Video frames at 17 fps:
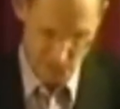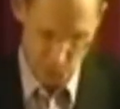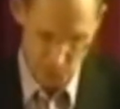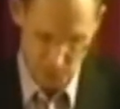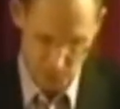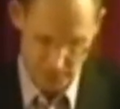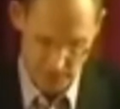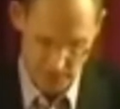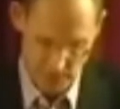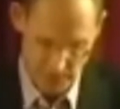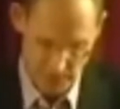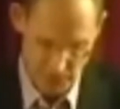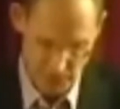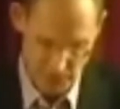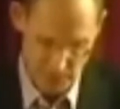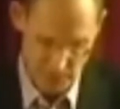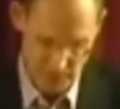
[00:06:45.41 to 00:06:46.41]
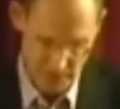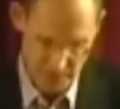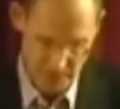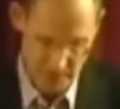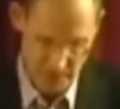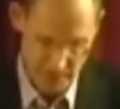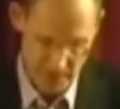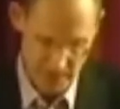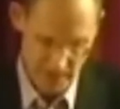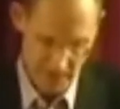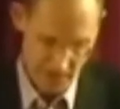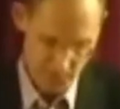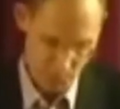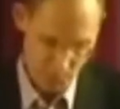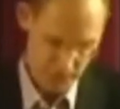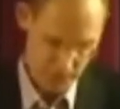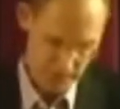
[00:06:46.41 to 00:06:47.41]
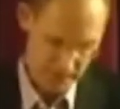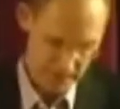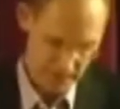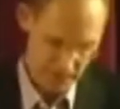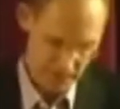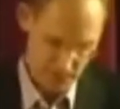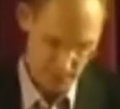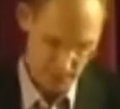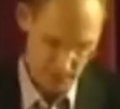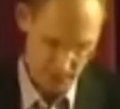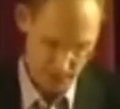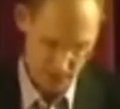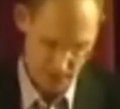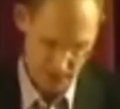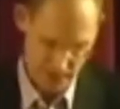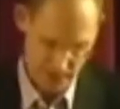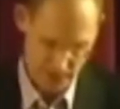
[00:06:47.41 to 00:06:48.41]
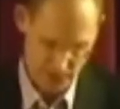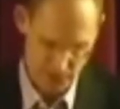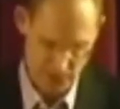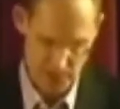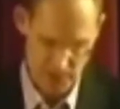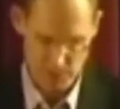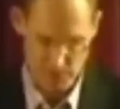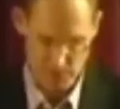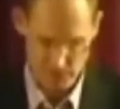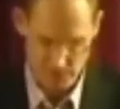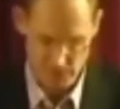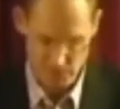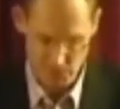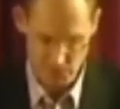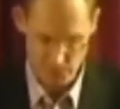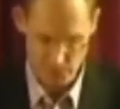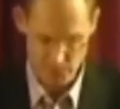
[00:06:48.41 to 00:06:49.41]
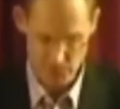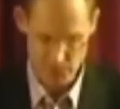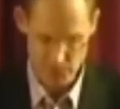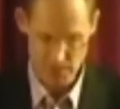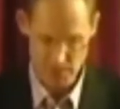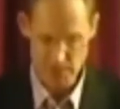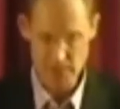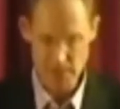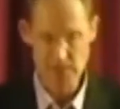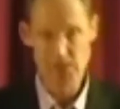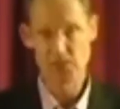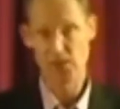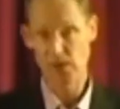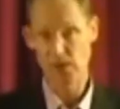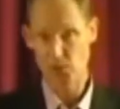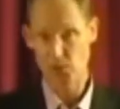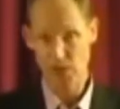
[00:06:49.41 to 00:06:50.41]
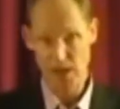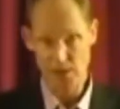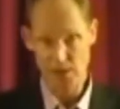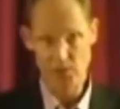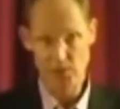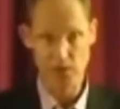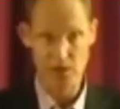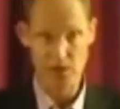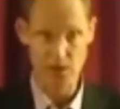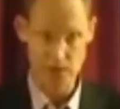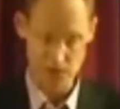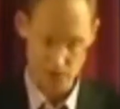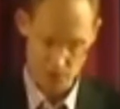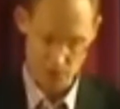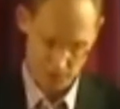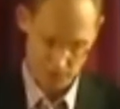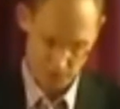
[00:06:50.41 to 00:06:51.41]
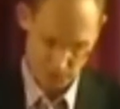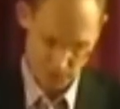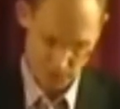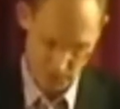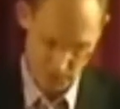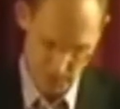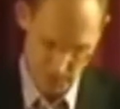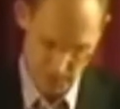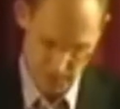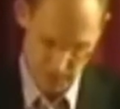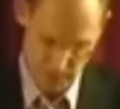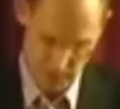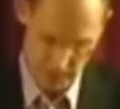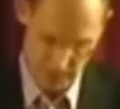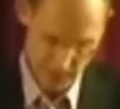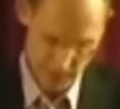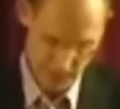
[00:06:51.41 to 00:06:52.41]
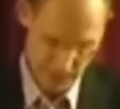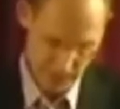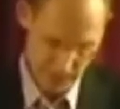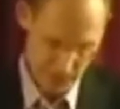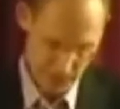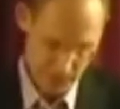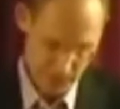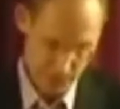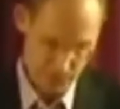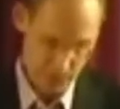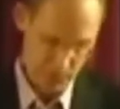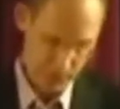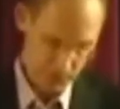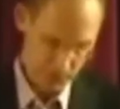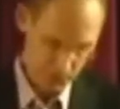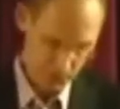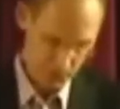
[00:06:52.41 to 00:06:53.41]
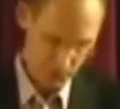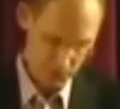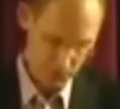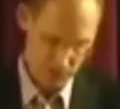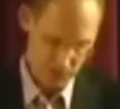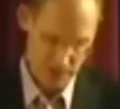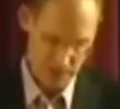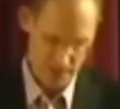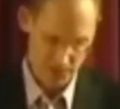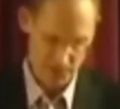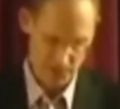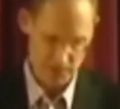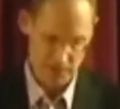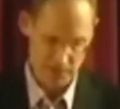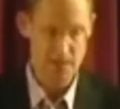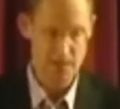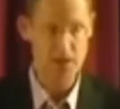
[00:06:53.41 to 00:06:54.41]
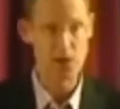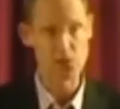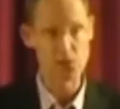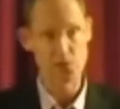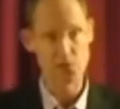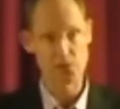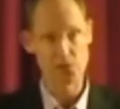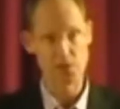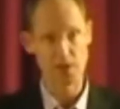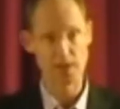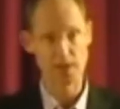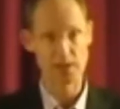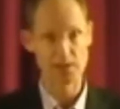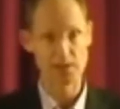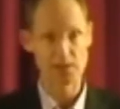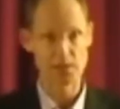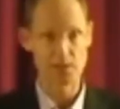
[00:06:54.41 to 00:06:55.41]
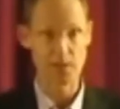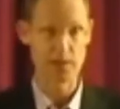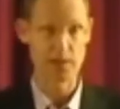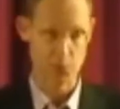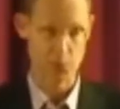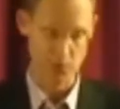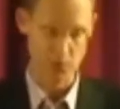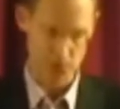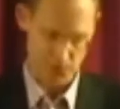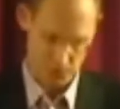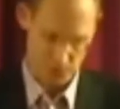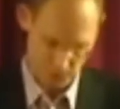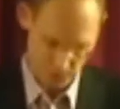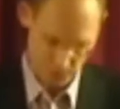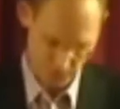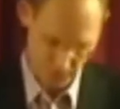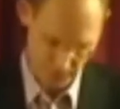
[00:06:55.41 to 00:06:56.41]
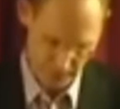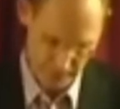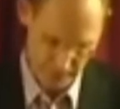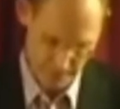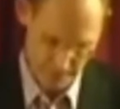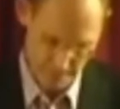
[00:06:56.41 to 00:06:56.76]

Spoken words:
work have been the subject of more than a dozen monographs, a couple of films, several hundred articles in the fields of critical sociology, cultural studies, and of course, film theory.